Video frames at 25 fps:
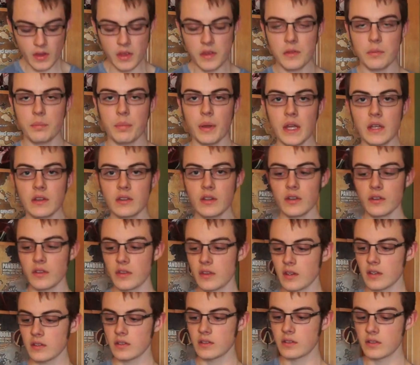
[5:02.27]
The paint on
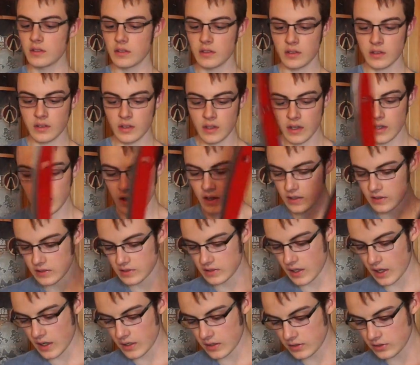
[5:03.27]
this is
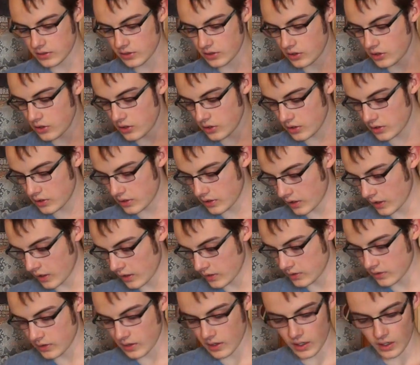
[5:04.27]
not as good
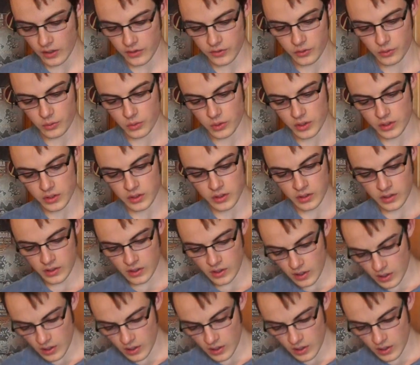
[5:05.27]
as the other one